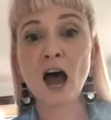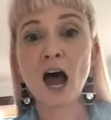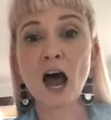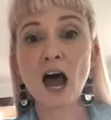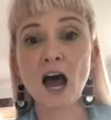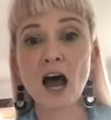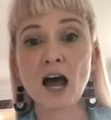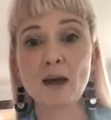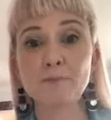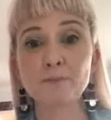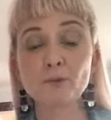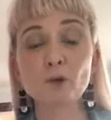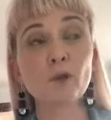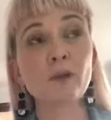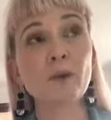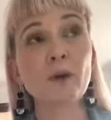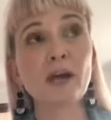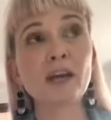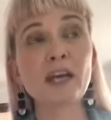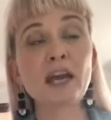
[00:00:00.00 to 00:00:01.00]

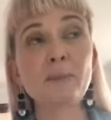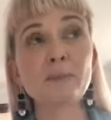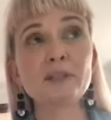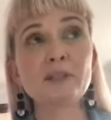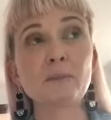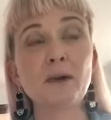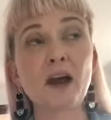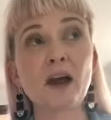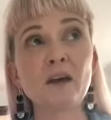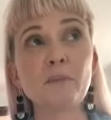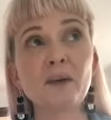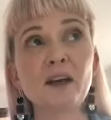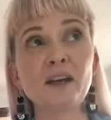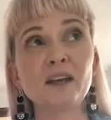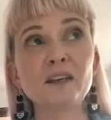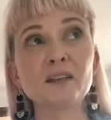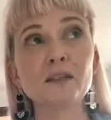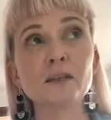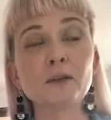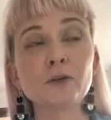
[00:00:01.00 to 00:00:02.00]
Although our neighbor's a
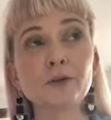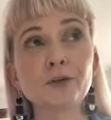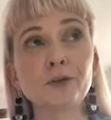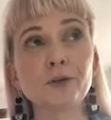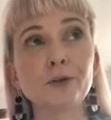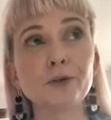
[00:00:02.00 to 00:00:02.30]
paramedic, so